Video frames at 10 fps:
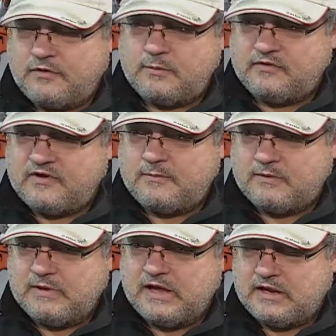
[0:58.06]
the forwards
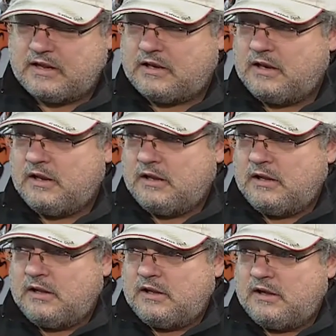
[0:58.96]
coming back, and
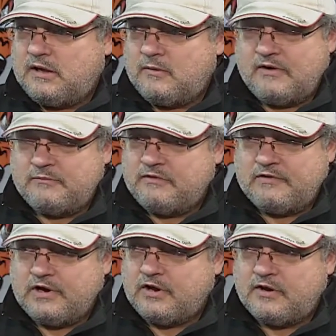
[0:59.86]
uh, we haven't been
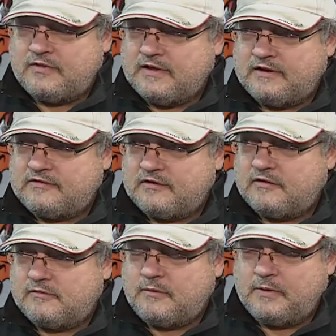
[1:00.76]
very good at that.
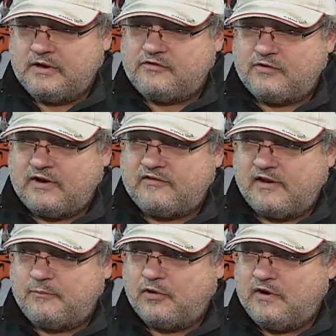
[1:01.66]
So we really stressed
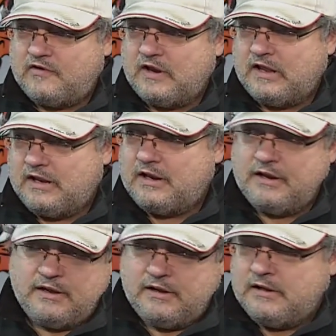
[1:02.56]
that point today, and